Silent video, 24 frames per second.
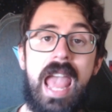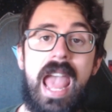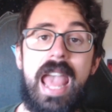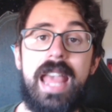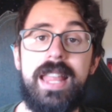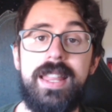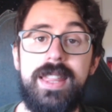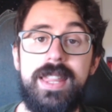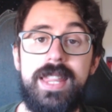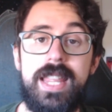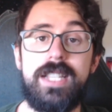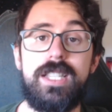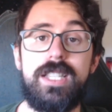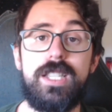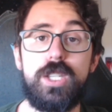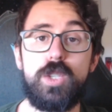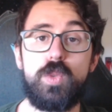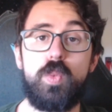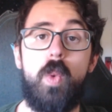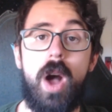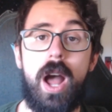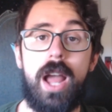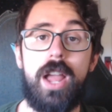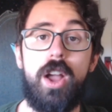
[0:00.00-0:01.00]
And this is
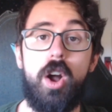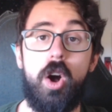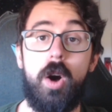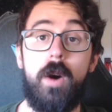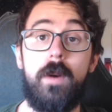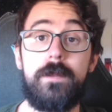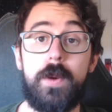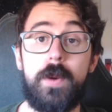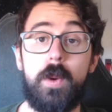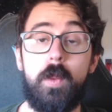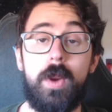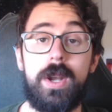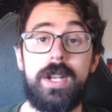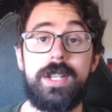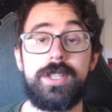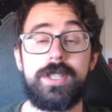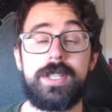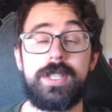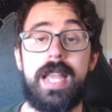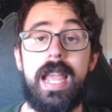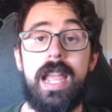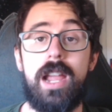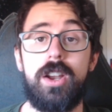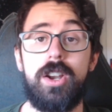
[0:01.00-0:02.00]
why All For One is
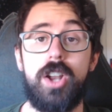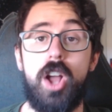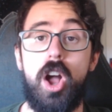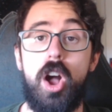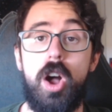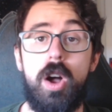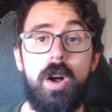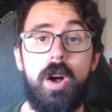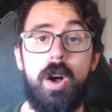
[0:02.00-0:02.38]
scared.